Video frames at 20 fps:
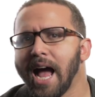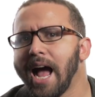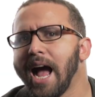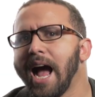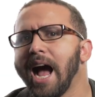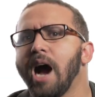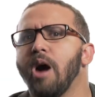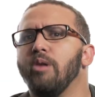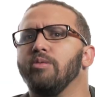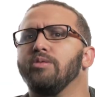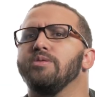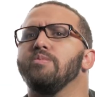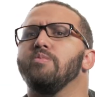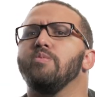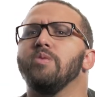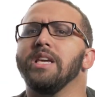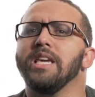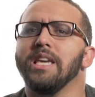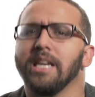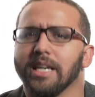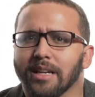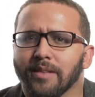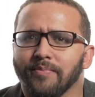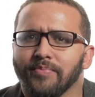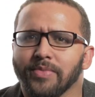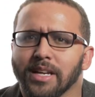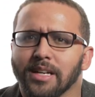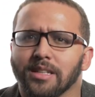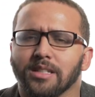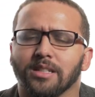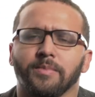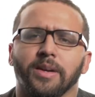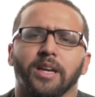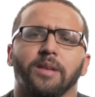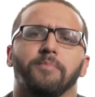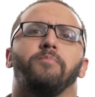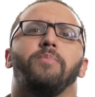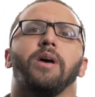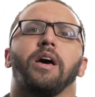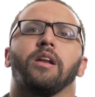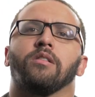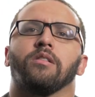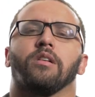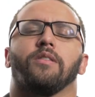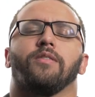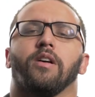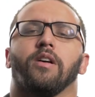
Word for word: How do we demand better